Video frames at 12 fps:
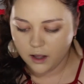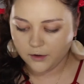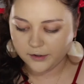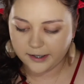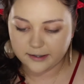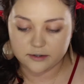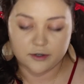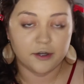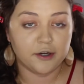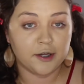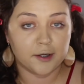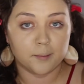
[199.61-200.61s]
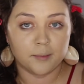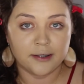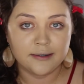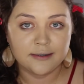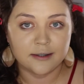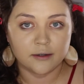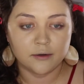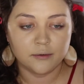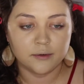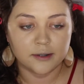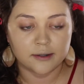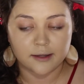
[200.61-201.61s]
Okay, so you're going to blend till
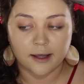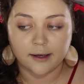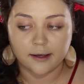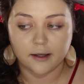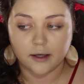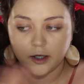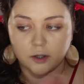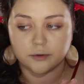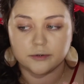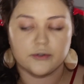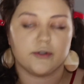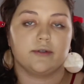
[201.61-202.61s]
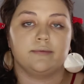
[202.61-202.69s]
you look like a ghost.